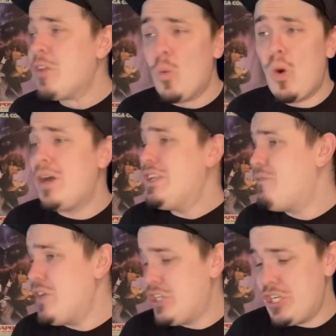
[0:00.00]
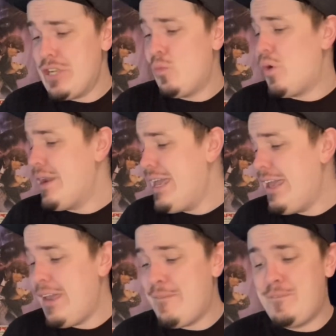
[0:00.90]
WandaVision, What
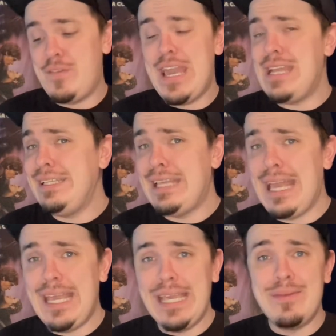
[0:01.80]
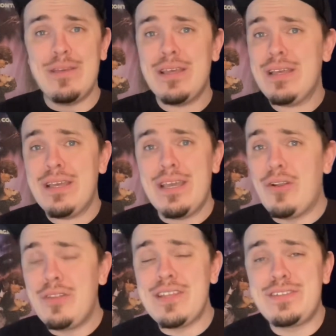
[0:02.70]
If, Endgame,
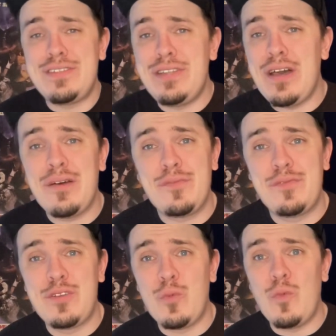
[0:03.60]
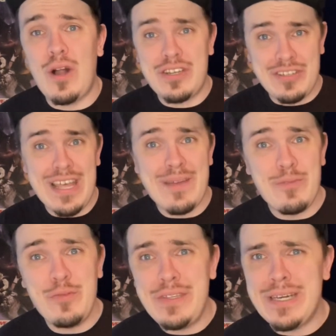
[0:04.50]
and all this stuff to watch that
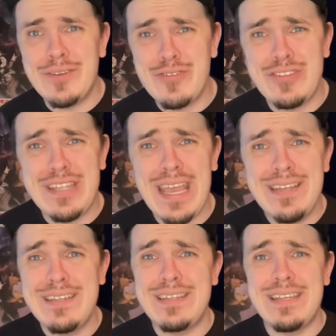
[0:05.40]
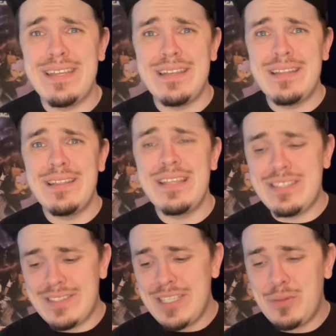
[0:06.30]
movie to understand it. And it's
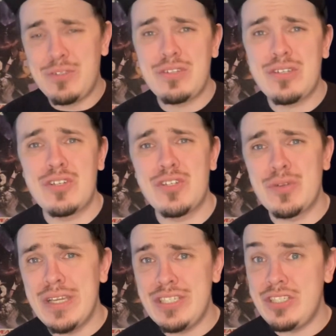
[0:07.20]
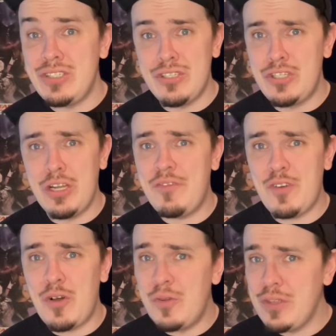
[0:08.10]
a sequel to Doctor Strange. You should have
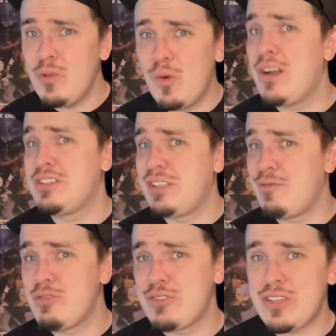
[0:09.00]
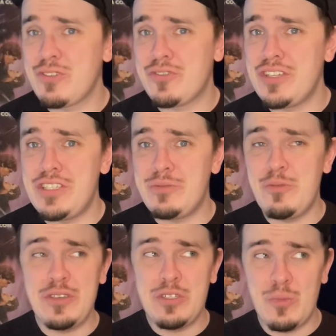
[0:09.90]
only watched the first Doctor Strange
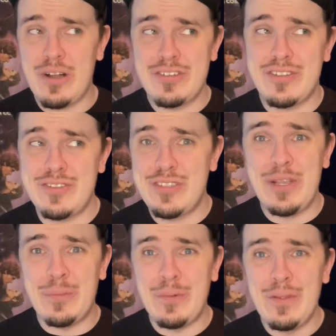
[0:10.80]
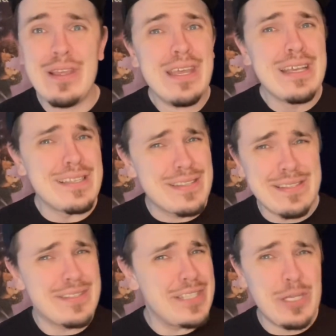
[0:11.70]
movie to watch the sequel, because
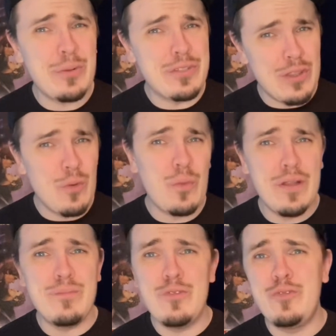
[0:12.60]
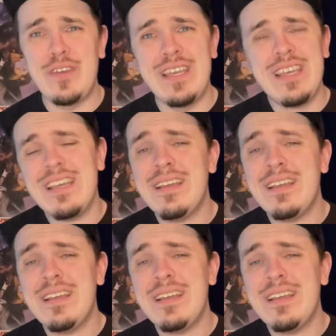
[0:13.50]
it's a sequel to the one movie.